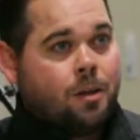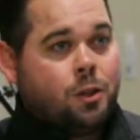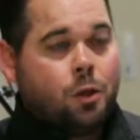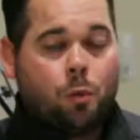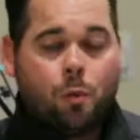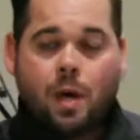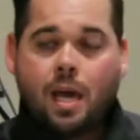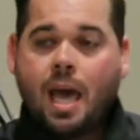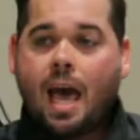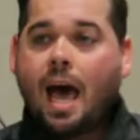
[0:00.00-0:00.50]

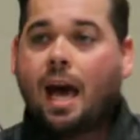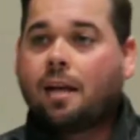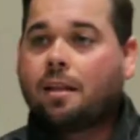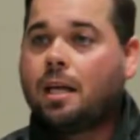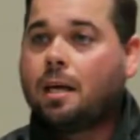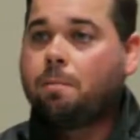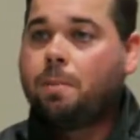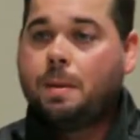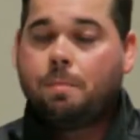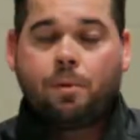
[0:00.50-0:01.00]
Do we act
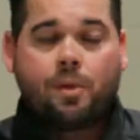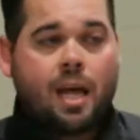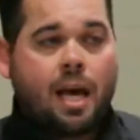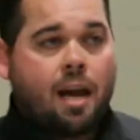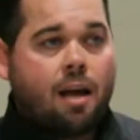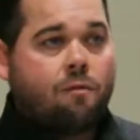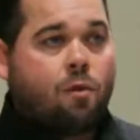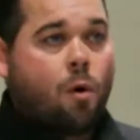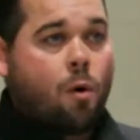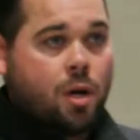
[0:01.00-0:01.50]
like people that
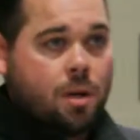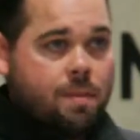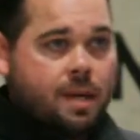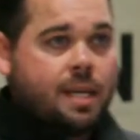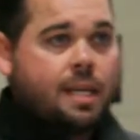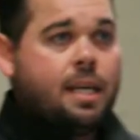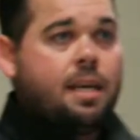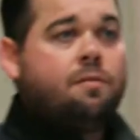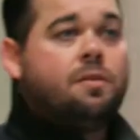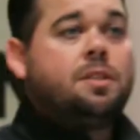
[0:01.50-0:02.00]
have already
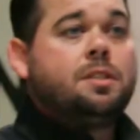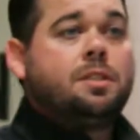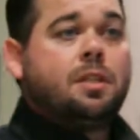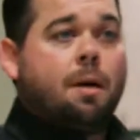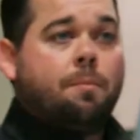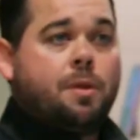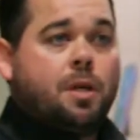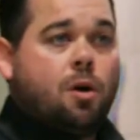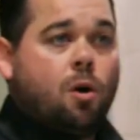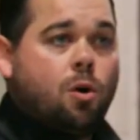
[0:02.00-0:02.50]
been given
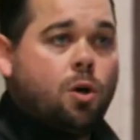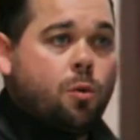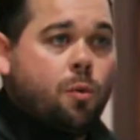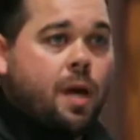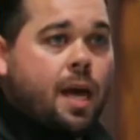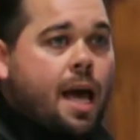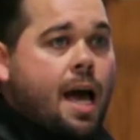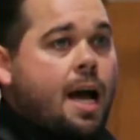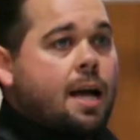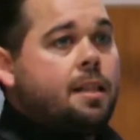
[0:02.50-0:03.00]
something, or do
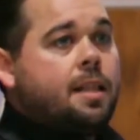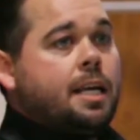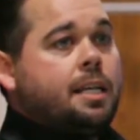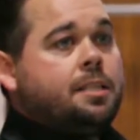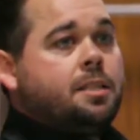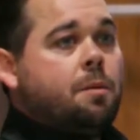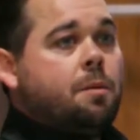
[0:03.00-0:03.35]
we act like